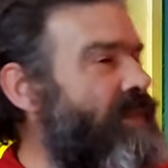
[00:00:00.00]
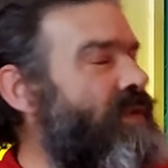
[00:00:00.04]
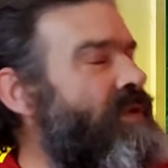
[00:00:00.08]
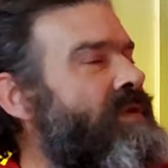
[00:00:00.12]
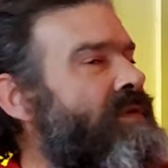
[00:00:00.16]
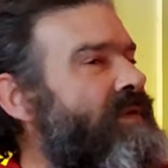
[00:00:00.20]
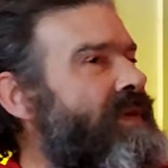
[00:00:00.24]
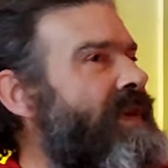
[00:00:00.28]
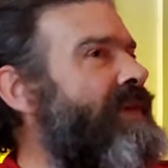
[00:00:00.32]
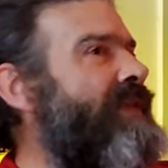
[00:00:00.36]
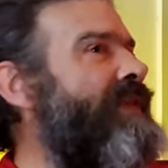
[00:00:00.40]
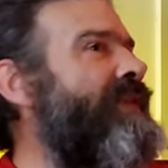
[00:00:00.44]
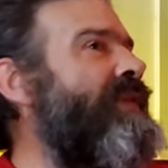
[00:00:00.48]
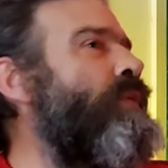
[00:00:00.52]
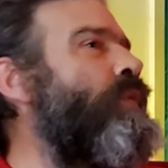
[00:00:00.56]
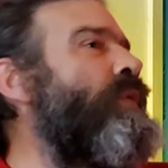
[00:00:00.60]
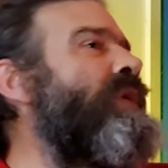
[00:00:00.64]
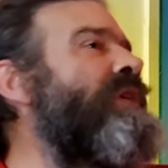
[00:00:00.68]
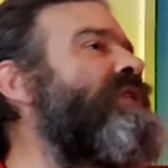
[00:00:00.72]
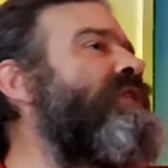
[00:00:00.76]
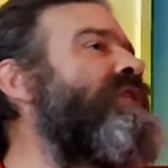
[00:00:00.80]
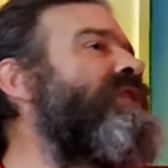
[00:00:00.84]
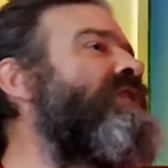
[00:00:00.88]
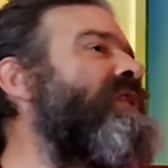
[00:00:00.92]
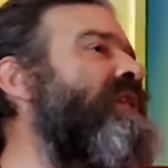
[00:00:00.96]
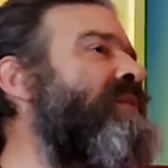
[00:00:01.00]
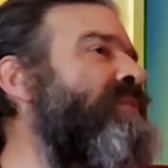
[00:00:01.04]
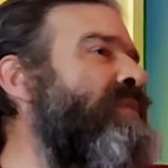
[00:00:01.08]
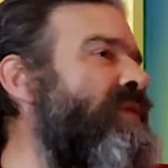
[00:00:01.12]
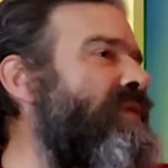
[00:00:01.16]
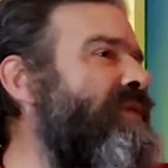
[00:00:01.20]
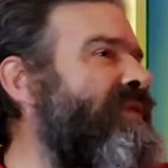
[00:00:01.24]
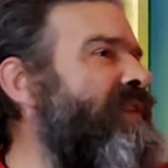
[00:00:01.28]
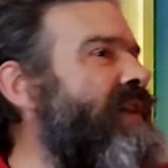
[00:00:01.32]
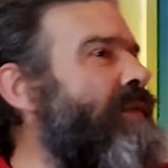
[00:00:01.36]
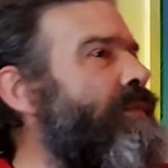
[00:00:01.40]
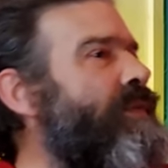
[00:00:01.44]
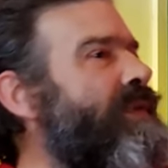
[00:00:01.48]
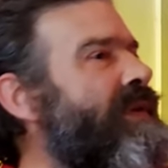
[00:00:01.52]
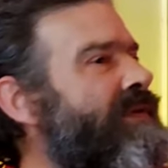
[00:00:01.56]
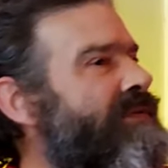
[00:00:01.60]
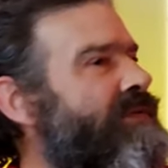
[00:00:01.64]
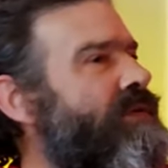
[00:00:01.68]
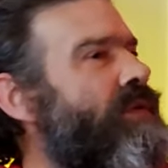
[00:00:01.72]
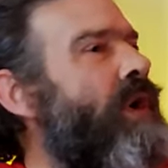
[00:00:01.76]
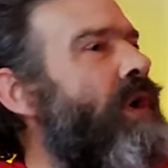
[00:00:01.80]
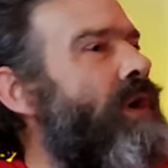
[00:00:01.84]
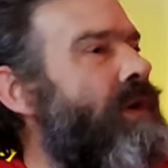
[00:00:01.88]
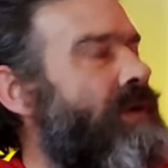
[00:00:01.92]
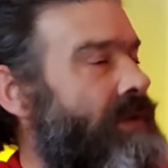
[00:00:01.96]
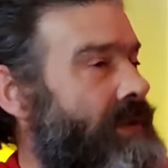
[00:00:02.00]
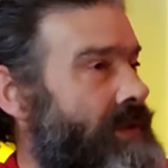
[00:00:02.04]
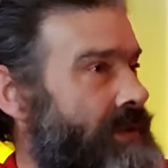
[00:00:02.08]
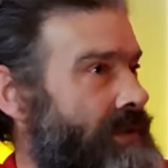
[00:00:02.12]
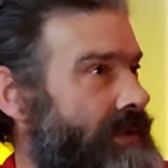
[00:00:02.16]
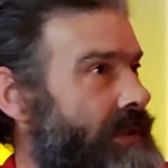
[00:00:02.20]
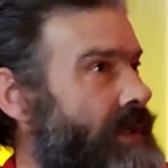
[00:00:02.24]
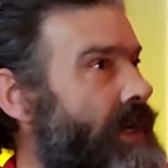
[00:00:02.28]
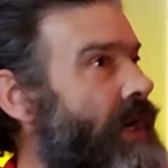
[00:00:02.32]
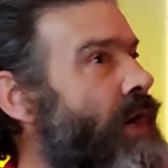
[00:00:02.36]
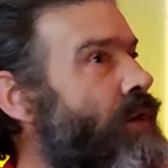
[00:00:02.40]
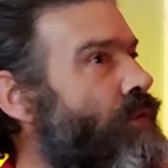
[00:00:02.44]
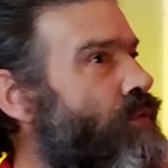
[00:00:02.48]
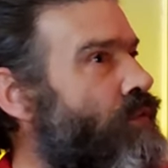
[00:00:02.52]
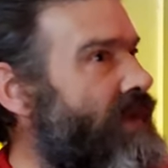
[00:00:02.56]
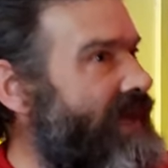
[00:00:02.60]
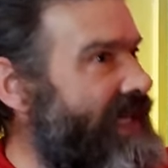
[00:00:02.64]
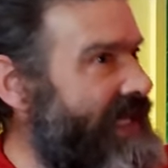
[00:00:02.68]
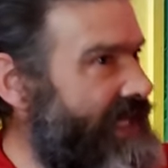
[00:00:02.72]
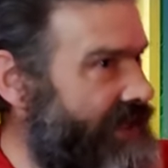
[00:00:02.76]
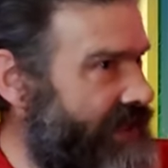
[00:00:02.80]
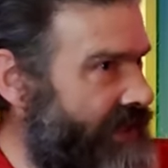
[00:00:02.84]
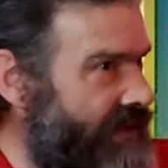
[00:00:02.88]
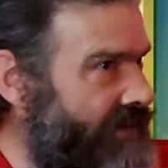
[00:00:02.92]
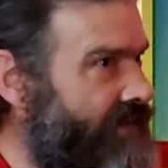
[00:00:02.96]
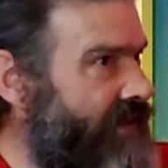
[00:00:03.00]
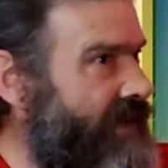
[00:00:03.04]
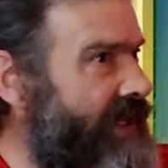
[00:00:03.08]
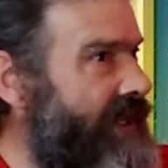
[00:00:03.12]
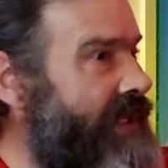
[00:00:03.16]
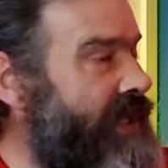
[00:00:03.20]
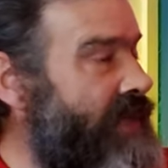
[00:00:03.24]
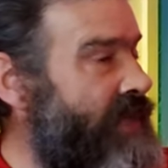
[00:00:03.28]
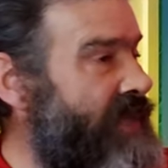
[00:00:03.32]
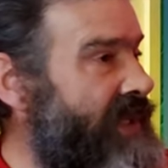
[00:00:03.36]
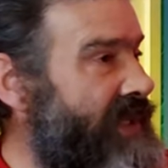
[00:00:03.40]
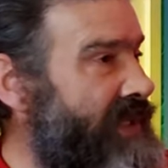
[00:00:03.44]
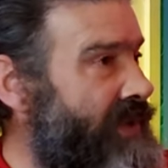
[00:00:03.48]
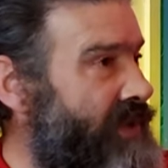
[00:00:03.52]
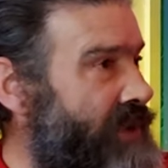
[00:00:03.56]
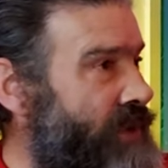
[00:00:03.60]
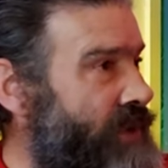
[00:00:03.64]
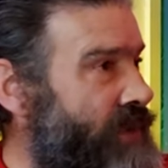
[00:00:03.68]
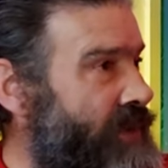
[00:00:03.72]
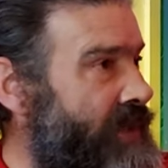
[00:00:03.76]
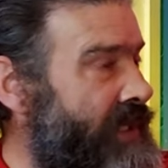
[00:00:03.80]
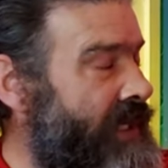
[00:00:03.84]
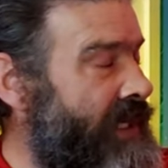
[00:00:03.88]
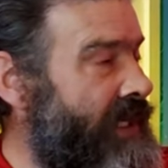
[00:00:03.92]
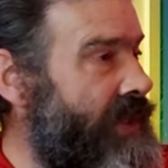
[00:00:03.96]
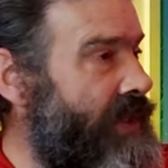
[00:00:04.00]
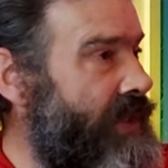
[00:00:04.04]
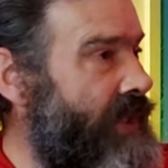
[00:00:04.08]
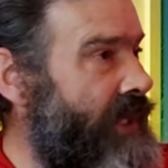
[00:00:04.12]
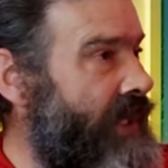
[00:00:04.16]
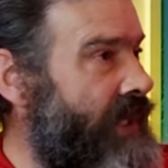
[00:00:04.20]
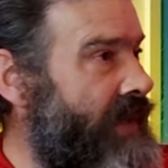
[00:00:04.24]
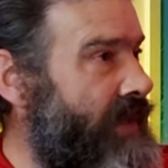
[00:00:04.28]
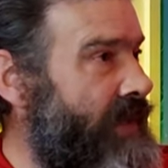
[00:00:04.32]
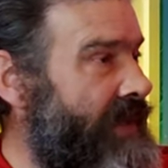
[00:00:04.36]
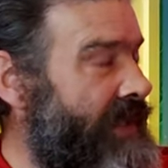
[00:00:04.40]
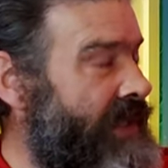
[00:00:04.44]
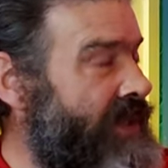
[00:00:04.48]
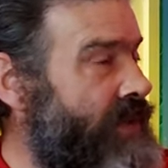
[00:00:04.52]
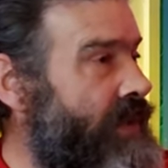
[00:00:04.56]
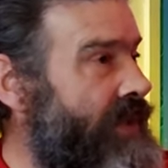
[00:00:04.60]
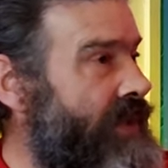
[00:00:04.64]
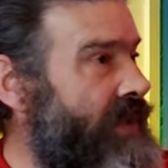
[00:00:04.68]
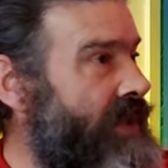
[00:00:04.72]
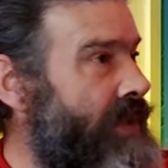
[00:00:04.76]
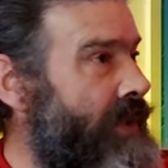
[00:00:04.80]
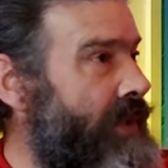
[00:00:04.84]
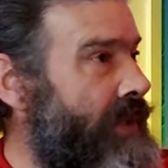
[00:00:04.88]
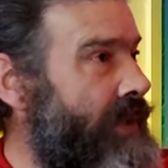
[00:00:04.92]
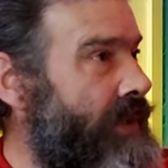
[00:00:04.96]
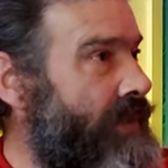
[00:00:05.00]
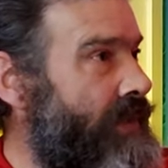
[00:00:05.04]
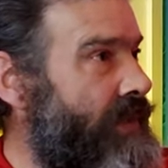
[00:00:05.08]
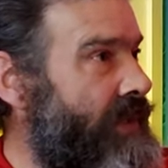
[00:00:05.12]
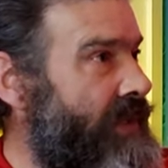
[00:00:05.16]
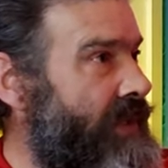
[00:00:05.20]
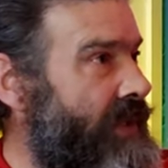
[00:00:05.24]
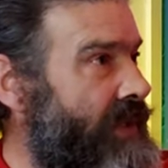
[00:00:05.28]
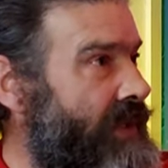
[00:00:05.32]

the movie if the witch is in the movie, then we've got a reason for there to be a supernatural element to what's going on with